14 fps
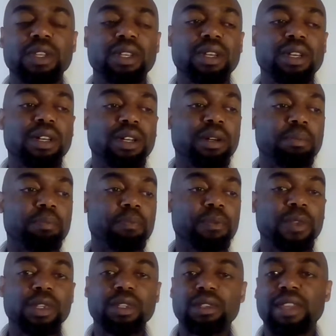
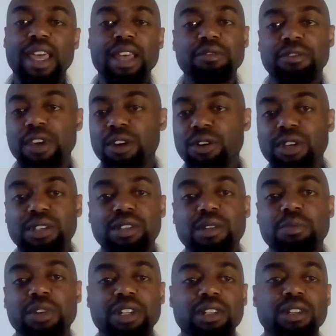That varies
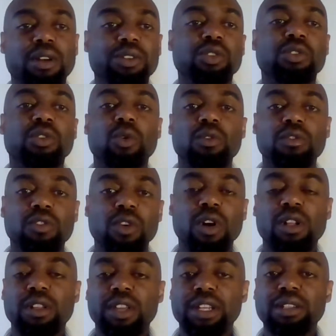depending on your
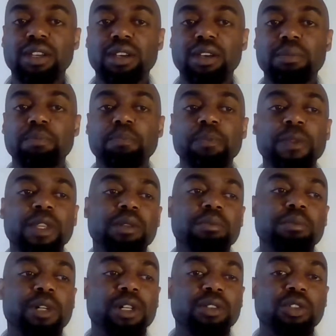overall income,
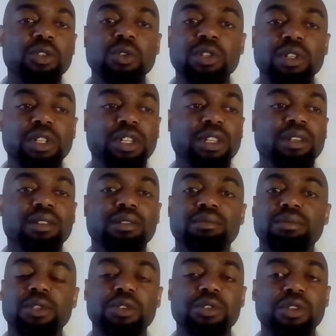but usually
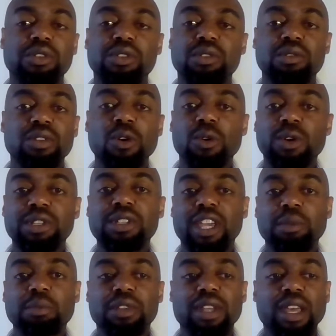there's just no
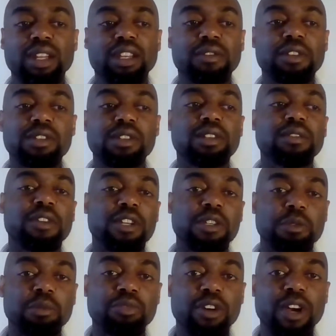escaping that. If it's an
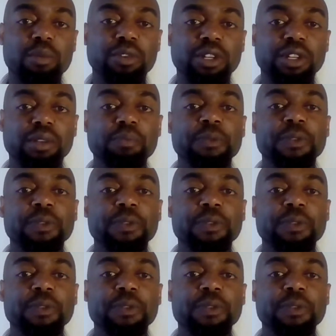investment property